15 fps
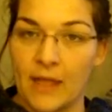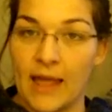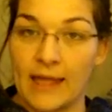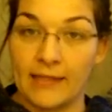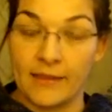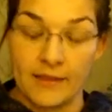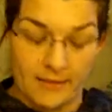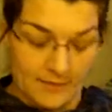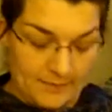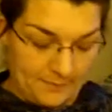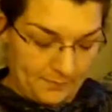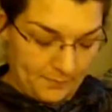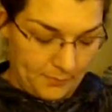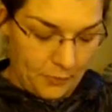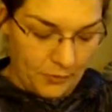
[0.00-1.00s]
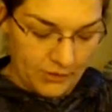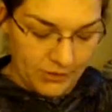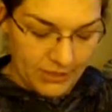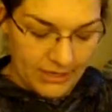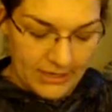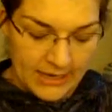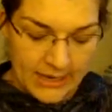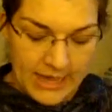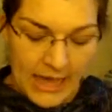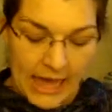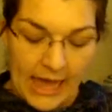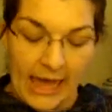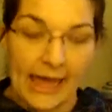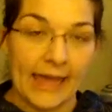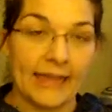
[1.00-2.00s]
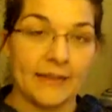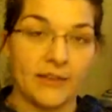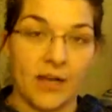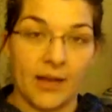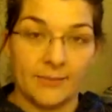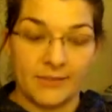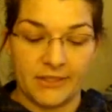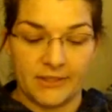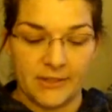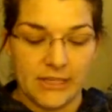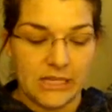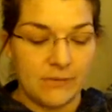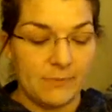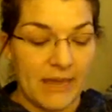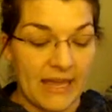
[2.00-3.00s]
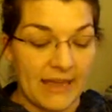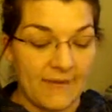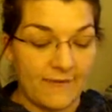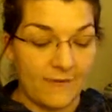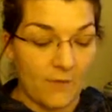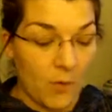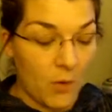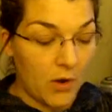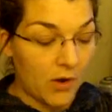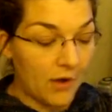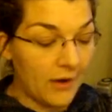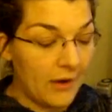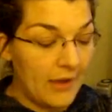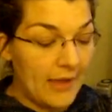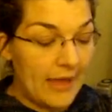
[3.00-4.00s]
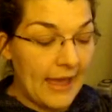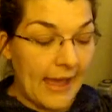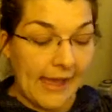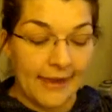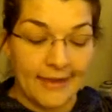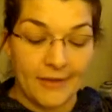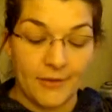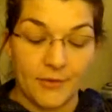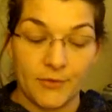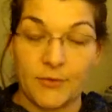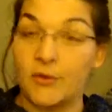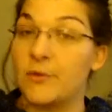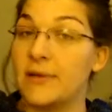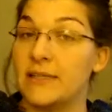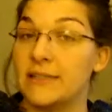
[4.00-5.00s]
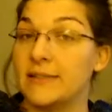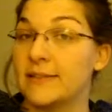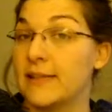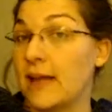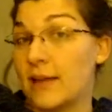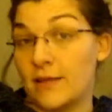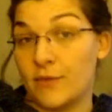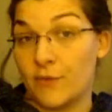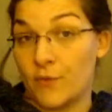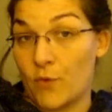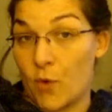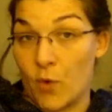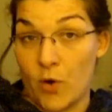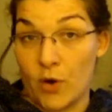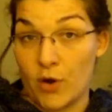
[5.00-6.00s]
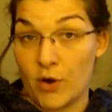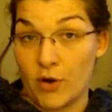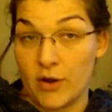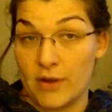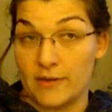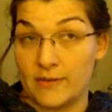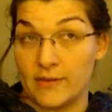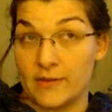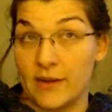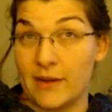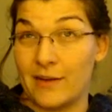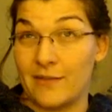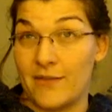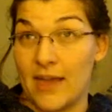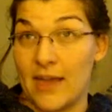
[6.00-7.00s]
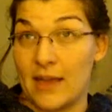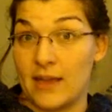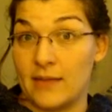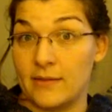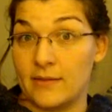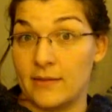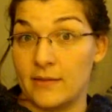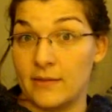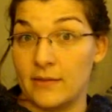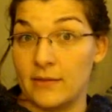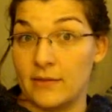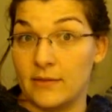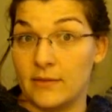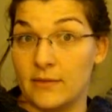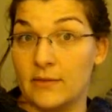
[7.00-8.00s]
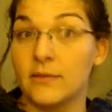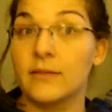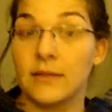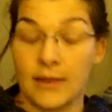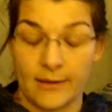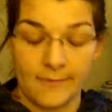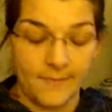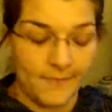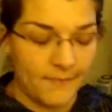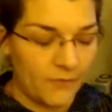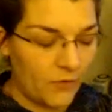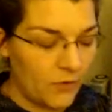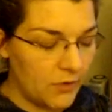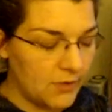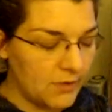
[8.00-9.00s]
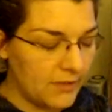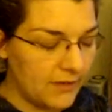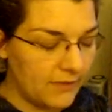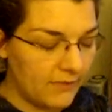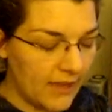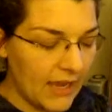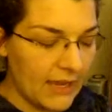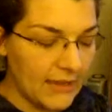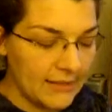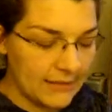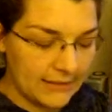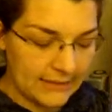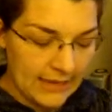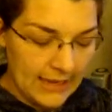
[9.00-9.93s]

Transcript: eyelet portion. I opted to make it four. I used US size 4 instead of 8. Yep, 4 instead of 8.